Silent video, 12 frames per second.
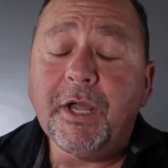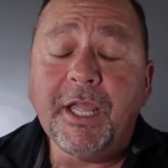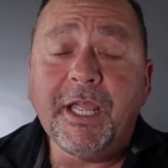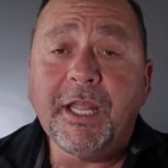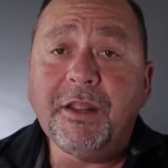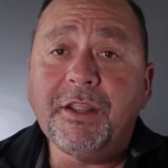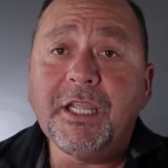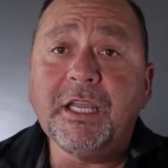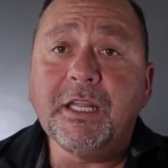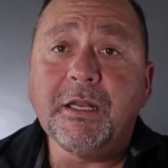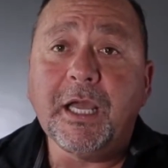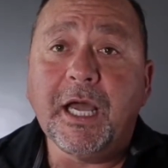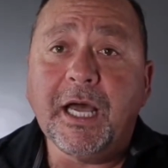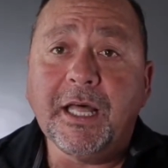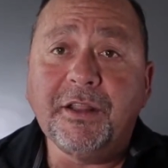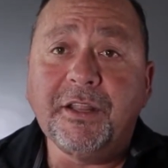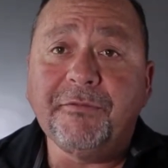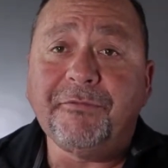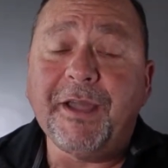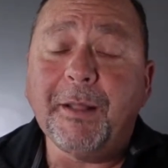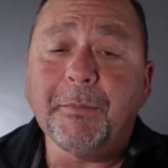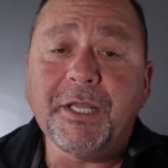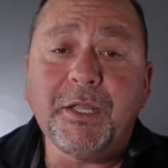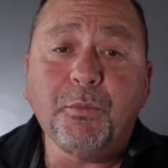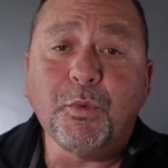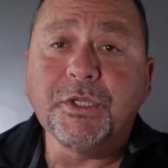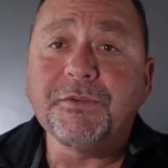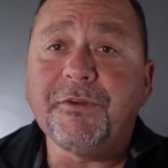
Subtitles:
and the family was